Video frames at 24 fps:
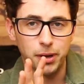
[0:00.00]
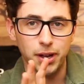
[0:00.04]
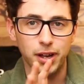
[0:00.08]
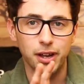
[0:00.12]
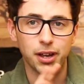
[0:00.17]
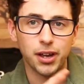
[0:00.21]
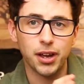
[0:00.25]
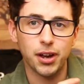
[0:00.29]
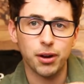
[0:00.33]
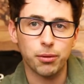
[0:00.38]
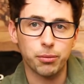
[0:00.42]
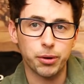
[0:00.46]

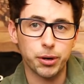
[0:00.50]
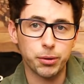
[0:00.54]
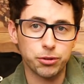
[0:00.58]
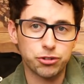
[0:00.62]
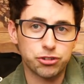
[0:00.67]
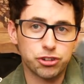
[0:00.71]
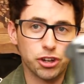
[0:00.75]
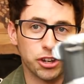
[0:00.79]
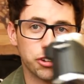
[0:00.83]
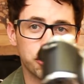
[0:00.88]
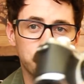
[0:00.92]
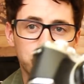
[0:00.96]
But we were
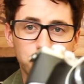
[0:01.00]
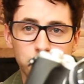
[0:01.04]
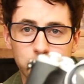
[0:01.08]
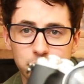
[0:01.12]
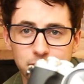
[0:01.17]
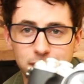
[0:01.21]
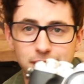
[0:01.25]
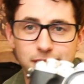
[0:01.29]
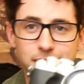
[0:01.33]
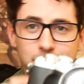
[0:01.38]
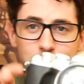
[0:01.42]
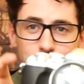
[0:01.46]
just
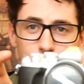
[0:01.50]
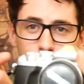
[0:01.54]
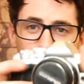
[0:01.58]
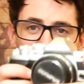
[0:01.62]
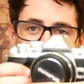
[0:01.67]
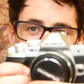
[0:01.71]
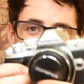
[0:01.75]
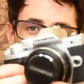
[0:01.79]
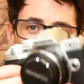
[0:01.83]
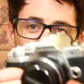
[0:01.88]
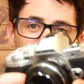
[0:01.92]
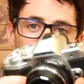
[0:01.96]
shooting
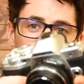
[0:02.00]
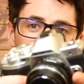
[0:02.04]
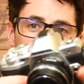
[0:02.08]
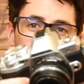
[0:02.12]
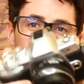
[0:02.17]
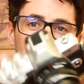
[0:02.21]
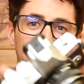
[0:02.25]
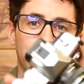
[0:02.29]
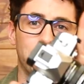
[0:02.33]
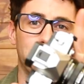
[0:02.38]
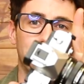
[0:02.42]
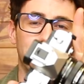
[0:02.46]
video
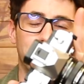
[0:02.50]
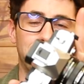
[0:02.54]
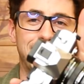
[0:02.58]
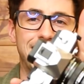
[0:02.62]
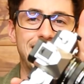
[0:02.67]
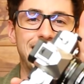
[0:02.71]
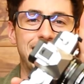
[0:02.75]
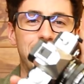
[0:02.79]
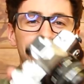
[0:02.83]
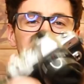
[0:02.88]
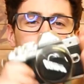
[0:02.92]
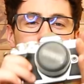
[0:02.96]
on the
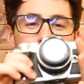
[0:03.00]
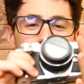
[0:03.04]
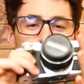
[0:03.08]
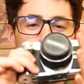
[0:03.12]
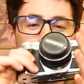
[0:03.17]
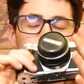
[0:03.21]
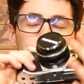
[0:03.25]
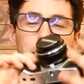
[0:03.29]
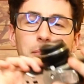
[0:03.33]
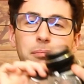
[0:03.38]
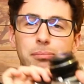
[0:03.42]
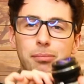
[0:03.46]

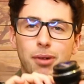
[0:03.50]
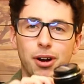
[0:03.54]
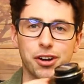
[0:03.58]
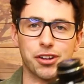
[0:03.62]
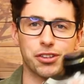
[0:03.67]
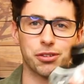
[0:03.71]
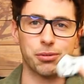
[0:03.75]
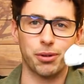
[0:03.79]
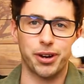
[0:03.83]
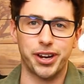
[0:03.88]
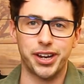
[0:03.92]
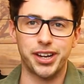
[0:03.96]
EM10 Mark
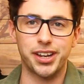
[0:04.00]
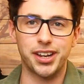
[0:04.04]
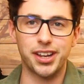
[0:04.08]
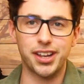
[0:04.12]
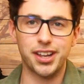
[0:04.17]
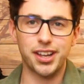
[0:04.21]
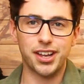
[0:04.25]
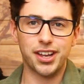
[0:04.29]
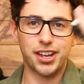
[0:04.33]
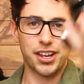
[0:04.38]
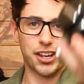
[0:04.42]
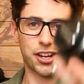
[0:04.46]
III.
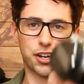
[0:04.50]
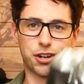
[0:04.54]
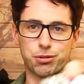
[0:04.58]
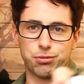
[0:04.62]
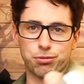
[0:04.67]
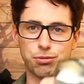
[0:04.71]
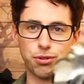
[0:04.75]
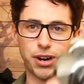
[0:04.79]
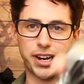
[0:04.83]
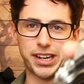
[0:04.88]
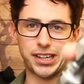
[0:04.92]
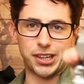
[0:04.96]

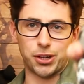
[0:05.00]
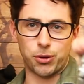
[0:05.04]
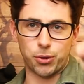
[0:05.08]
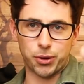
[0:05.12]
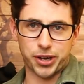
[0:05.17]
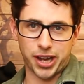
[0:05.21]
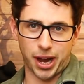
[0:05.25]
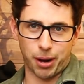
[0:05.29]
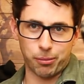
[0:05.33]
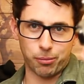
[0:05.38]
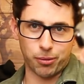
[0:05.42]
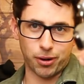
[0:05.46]
Great little
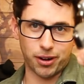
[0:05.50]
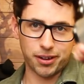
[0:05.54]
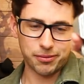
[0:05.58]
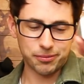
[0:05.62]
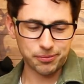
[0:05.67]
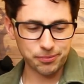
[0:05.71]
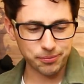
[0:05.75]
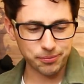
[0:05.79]
camera.